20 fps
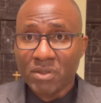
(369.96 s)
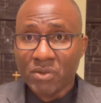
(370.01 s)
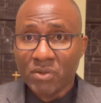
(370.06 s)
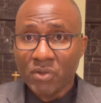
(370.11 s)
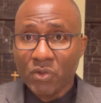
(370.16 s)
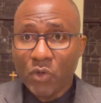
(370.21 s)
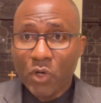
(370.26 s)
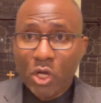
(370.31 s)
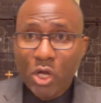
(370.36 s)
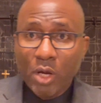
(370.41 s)

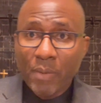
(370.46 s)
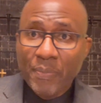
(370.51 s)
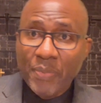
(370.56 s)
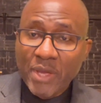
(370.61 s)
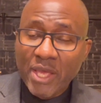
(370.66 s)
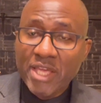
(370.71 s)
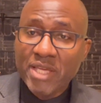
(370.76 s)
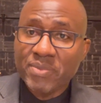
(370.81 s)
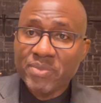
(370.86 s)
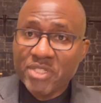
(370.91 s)
will
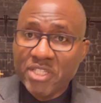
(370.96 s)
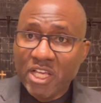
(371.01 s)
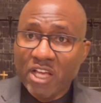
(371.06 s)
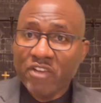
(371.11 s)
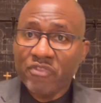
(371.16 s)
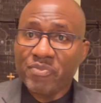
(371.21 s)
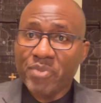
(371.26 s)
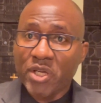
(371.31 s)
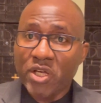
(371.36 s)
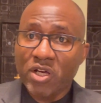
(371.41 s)
compare
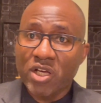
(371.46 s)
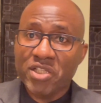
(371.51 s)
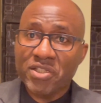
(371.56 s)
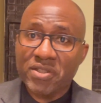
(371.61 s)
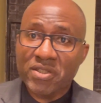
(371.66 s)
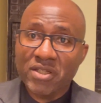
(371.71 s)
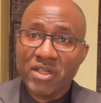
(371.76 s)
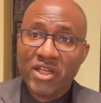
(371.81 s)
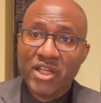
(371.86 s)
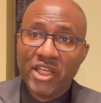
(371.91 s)
himself
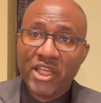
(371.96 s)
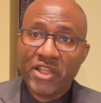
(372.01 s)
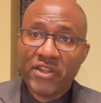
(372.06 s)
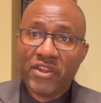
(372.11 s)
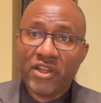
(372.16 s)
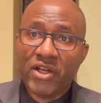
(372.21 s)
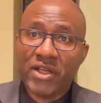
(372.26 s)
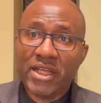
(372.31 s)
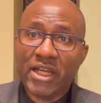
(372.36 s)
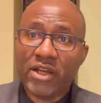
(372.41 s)
because he
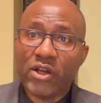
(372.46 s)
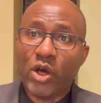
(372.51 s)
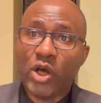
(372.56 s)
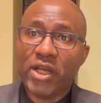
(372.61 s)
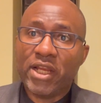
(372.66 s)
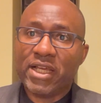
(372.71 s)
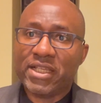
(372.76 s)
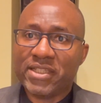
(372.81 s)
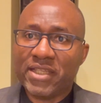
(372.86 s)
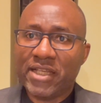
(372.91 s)
thought that
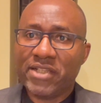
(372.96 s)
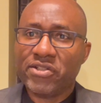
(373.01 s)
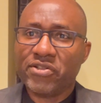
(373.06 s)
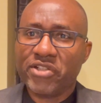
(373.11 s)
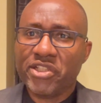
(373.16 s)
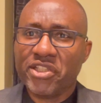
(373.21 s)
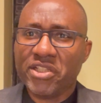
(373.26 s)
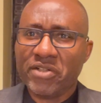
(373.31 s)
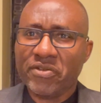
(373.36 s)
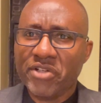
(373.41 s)
others had
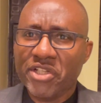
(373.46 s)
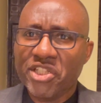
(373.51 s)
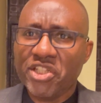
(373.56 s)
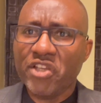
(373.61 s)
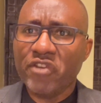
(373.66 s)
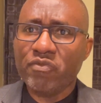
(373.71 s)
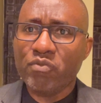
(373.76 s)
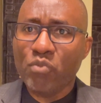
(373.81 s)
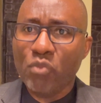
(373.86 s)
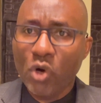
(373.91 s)

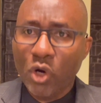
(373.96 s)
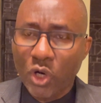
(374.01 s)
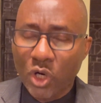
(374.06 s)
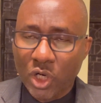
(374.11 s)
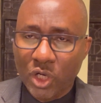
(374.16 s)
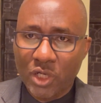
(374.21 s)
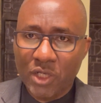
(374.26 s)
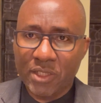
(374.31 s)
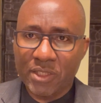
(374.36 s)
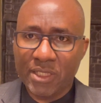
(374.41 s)
received
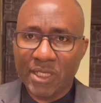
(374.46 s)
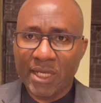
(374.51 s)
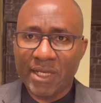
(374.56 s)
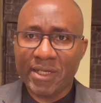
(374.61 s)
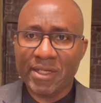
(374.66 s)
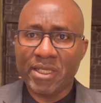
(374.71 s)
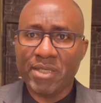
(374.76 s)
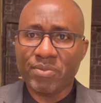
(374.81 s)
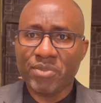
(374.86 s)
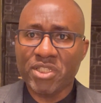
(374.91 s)
more
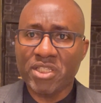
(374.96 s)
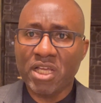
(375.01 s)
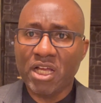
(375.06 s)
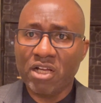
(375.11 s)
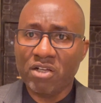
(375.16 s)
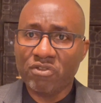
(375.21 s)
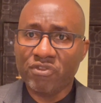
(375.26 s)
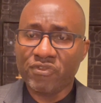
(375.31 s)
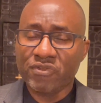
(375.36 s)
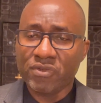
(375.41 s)
than
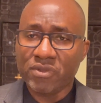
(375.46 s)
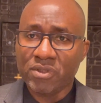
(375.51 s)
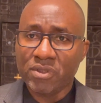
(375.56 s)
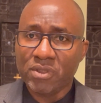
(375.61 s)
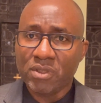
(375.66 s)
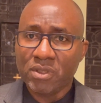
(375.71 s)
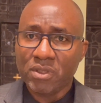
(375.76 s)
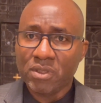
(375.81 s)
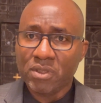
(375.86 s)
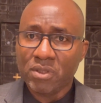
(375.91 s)
himself.
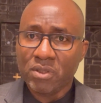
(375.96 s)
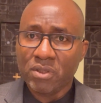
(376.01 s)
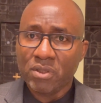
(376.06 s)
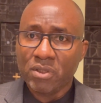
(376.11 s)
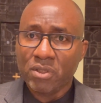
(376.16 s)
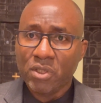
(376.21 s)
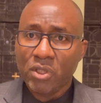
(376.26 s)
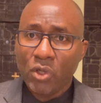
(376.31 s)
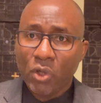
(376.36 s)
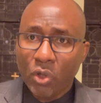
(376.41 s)

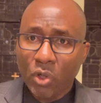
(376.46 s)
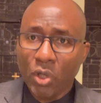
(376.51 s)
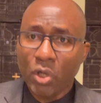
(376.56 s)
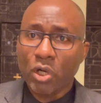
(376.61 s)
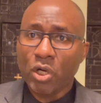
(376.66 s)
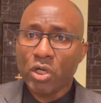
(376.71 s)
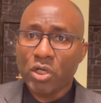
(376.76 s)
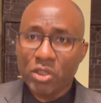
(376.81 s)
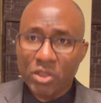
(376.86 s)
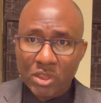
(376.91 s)

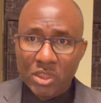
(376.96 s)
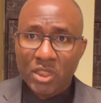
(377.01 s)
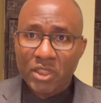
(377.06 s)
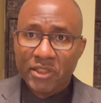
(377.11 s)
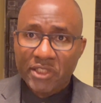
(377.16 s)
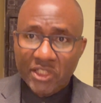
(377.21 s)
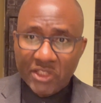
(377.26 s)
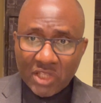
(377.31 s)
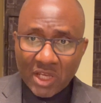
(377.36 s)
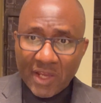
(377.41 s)
Or
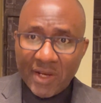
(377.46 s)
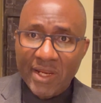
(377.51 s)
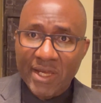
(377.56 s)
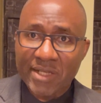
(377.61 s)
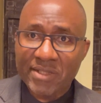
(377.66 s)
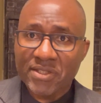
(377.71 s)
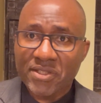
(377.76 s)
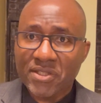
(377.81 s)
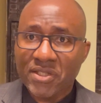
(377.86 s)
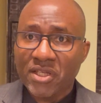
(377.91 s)
the
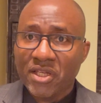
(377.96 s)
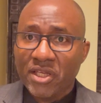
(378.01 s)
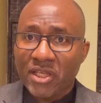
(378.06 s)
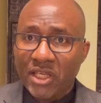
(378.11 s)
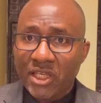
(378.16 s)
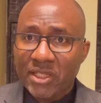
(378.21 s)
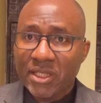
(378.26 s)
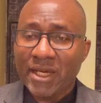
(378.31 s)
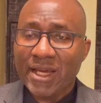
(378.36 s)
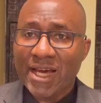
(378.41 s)
tenants
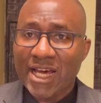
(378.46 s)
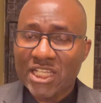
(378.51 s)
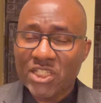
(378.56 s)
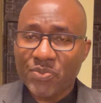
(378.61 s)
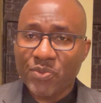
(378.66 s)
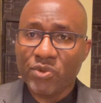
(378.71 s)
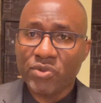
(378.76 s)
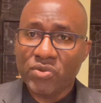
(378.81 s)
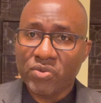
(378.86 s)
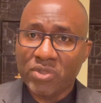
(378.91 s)
in the
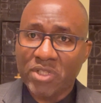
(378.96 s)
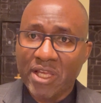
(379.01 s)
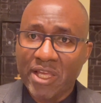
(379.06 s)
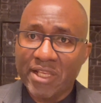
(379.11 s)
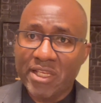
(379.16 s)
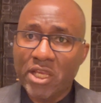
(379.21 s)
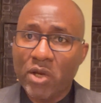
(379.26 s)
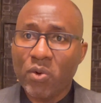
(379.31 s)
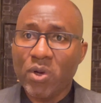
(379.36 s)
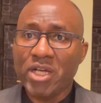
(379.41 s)
gospel today,
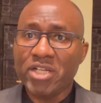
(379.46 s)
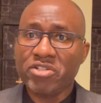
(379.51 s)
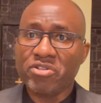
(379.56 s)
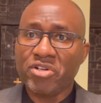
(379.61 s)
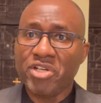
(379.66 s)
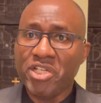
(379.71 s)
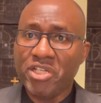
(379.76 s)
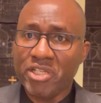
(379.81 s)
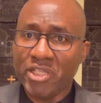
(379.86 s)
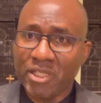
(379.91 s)
they were
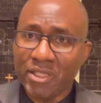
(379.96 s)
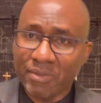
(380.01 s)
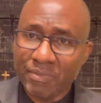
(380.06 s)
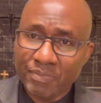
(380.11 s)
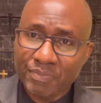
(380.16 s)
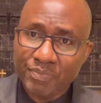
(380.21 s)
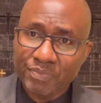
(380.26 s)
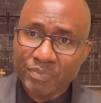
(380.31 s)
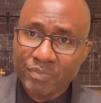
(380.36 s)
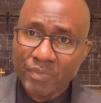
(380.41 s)

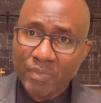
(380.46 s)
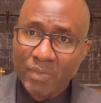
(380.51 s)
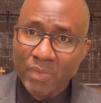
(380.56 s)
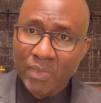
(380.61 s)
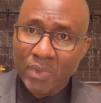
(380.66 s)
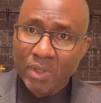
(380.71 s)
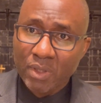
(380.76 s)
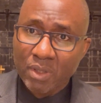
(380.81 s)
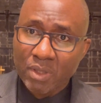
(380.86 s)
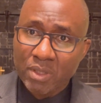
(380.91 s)
greedy.
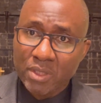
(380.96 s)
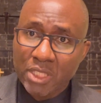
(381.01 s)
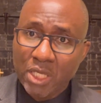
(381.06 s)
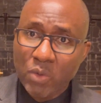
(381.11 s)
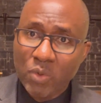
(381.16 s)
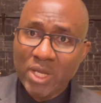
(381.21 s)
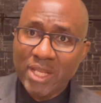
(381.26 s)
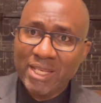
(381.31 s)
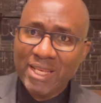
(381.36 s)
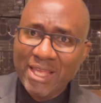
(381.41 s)
They
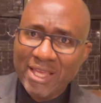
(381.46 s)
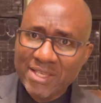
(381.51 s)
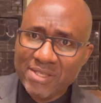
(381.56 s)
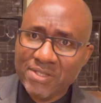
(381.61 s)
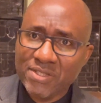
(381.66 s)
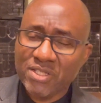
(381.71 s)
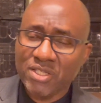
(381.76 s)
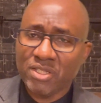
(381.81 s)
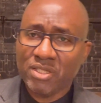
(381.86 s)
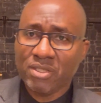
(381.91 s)
were
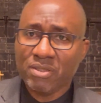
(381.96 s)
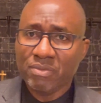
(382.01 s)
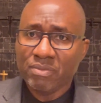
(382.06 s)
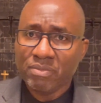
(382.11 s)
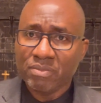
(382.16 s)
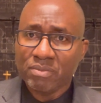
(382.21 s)
lazy.